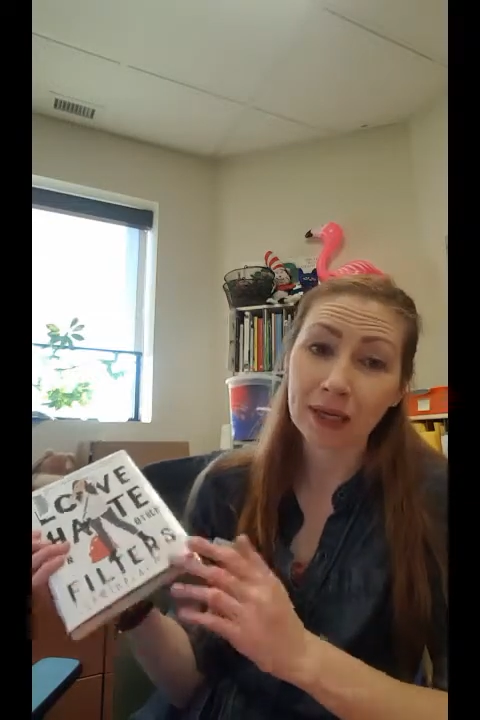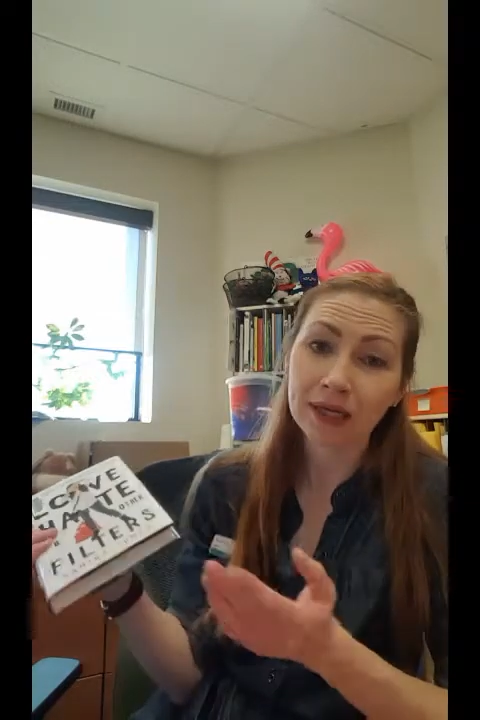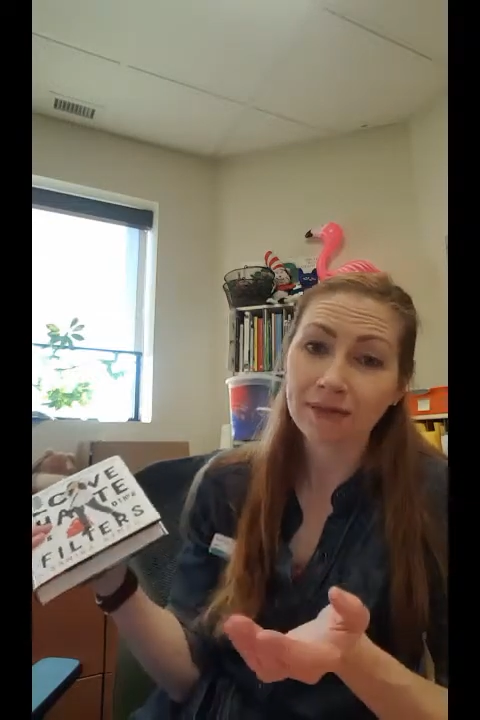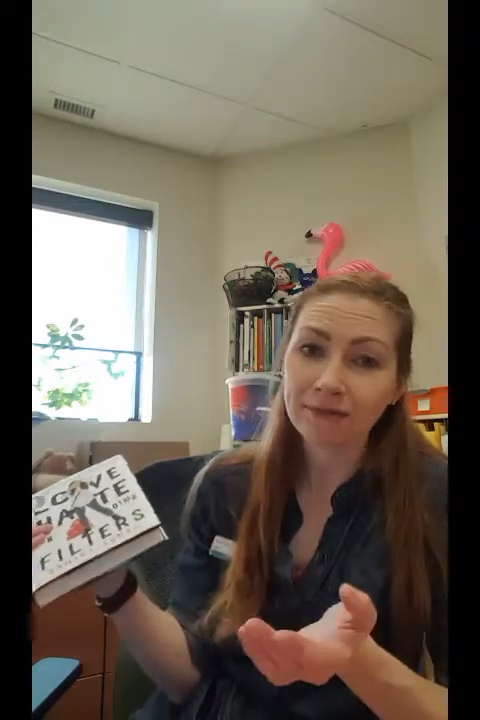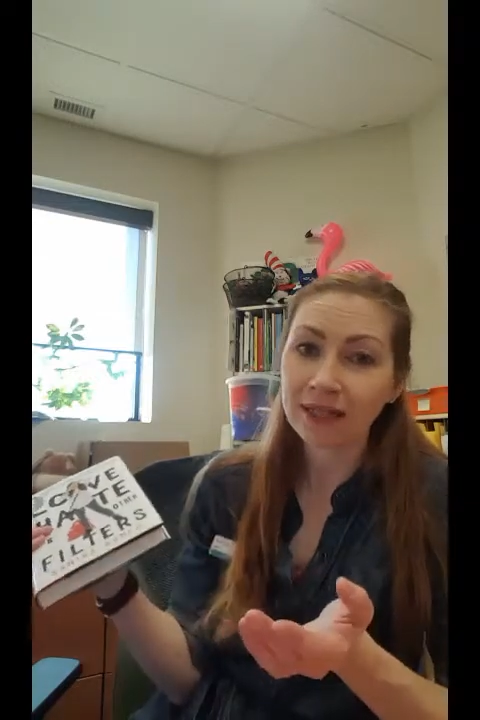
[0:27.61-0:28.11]

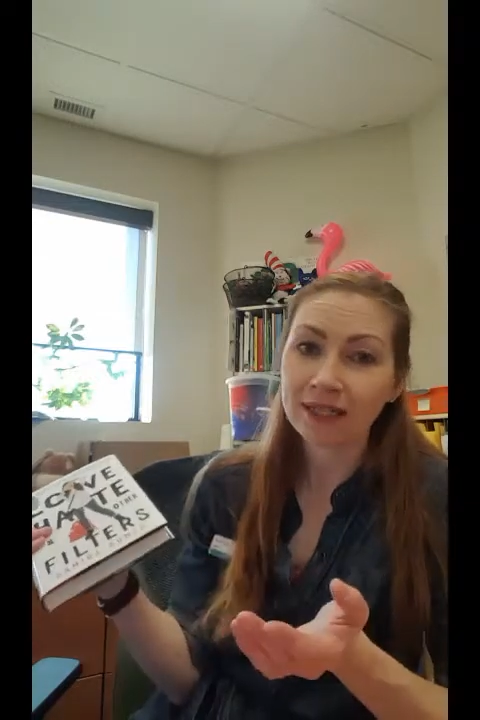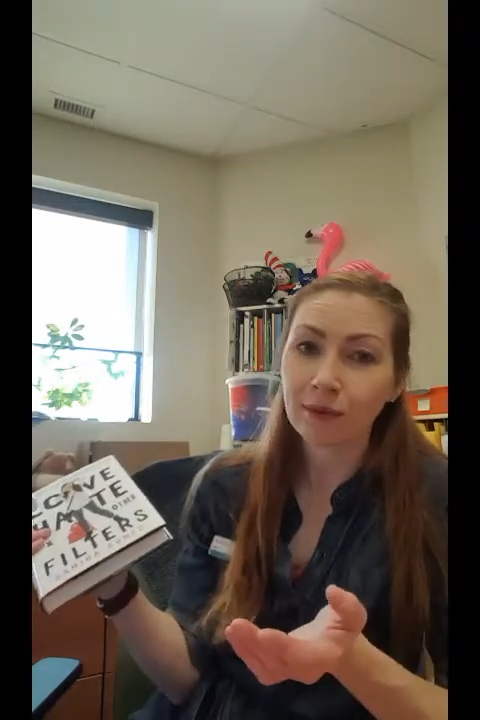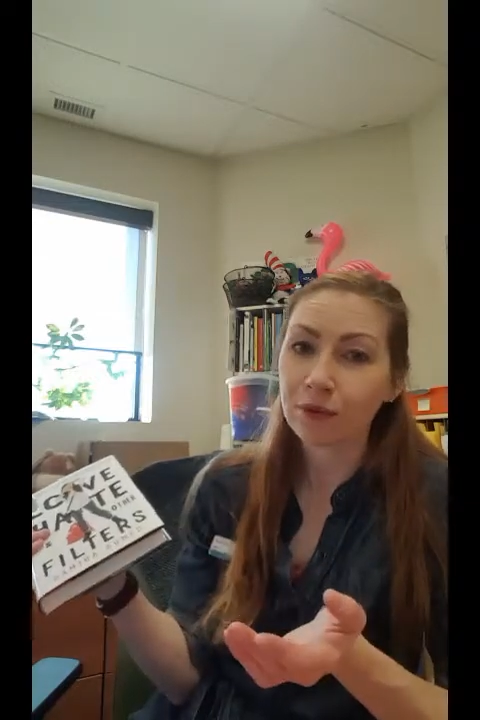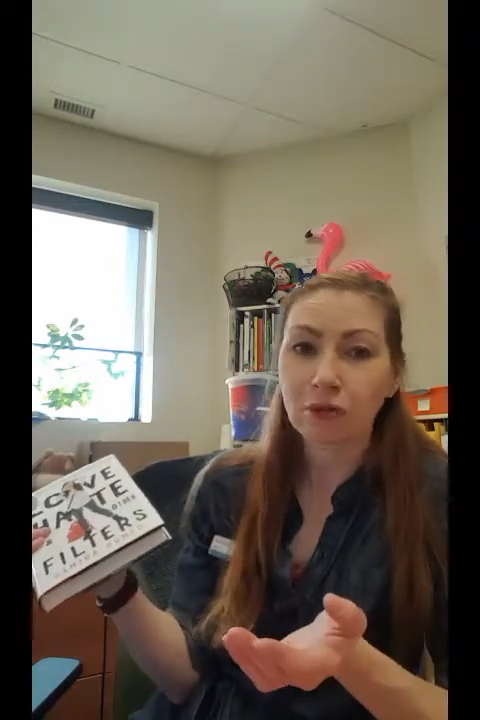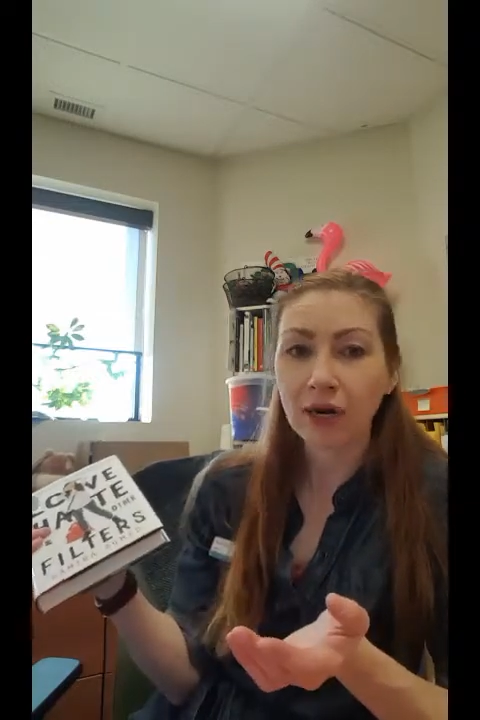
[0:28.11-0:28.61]
because face
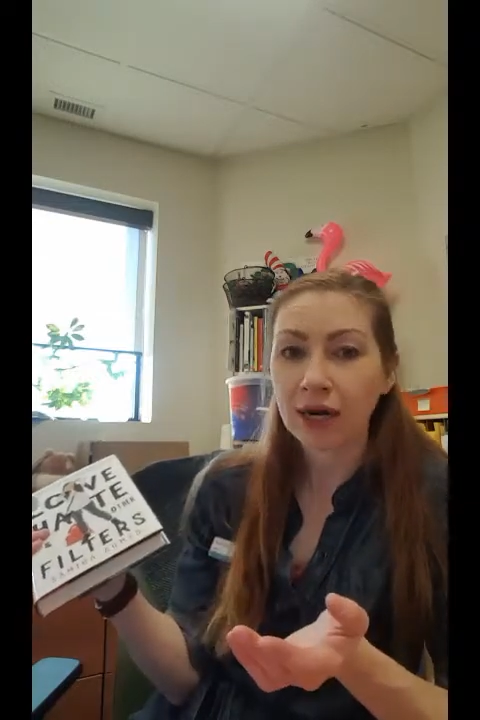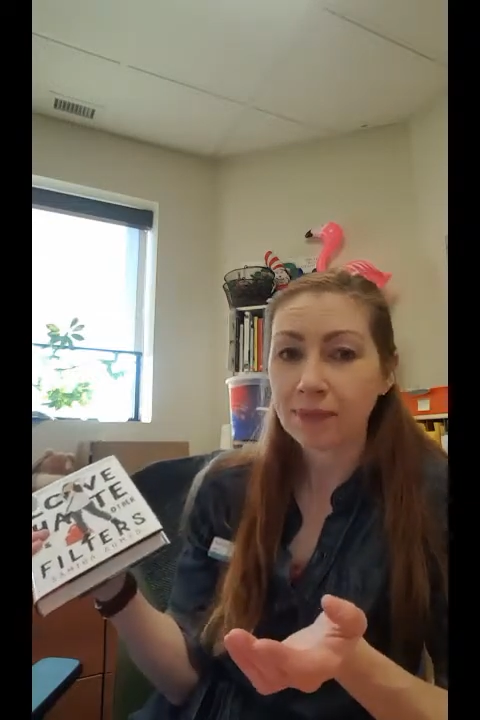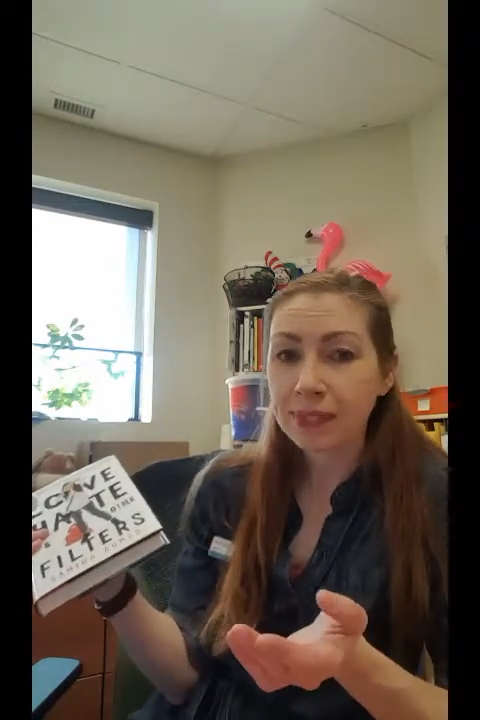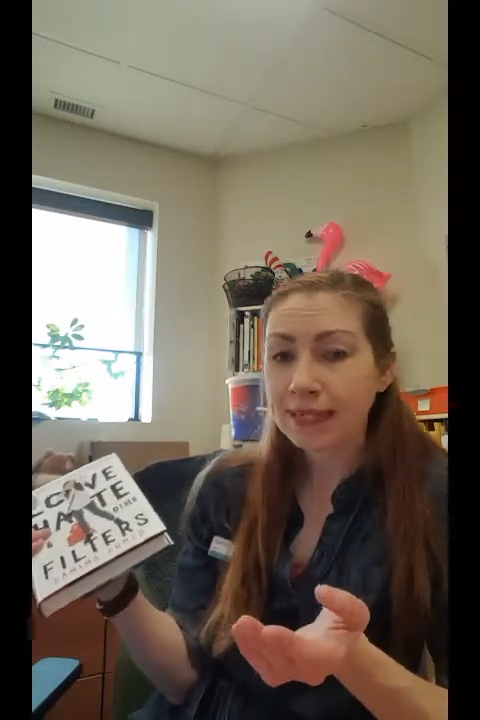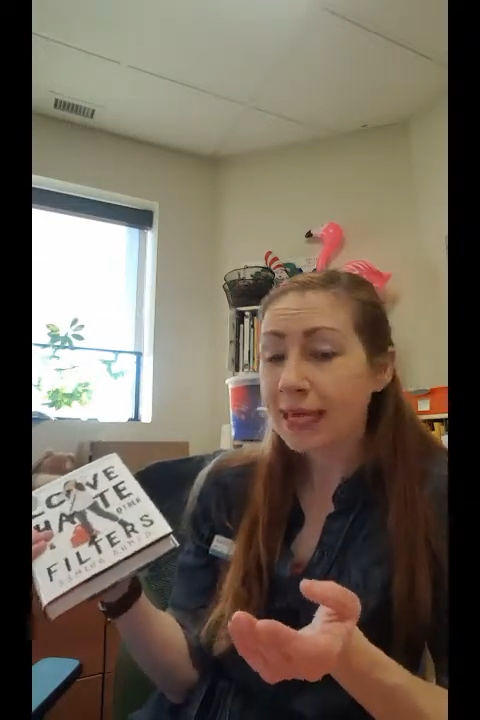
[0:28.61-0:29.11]
it, we're all kind
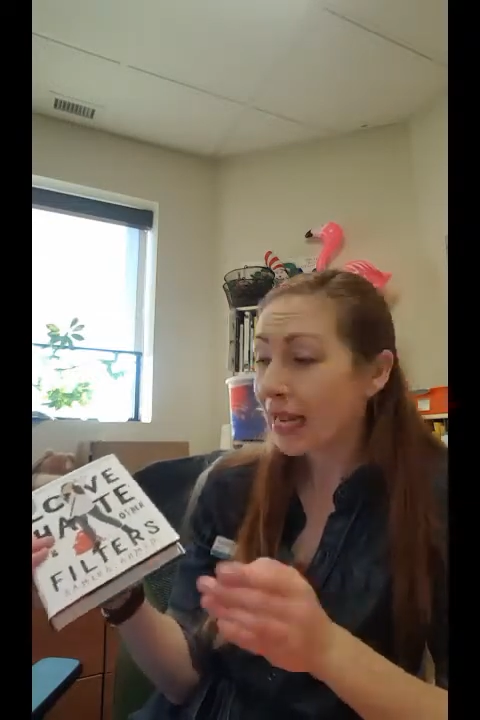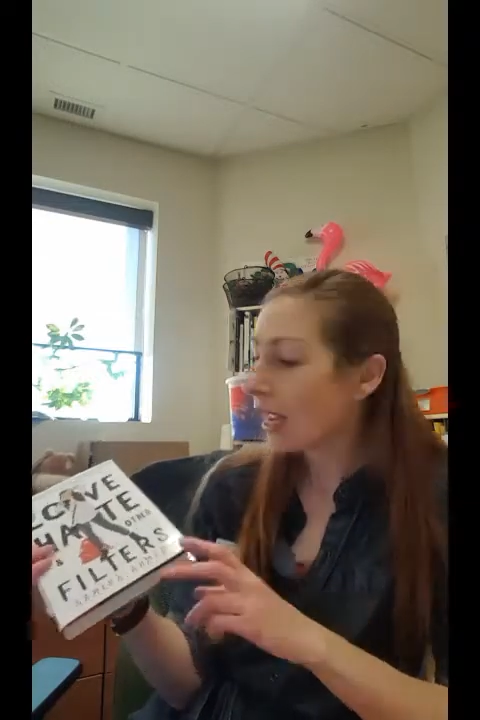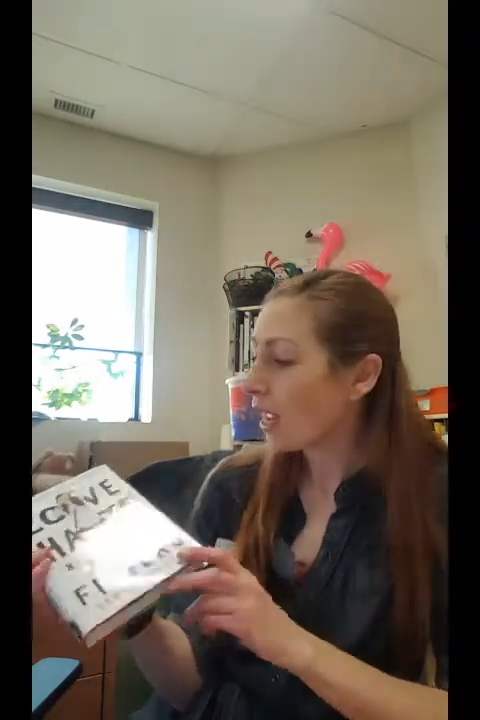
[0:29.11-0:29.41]
of busy,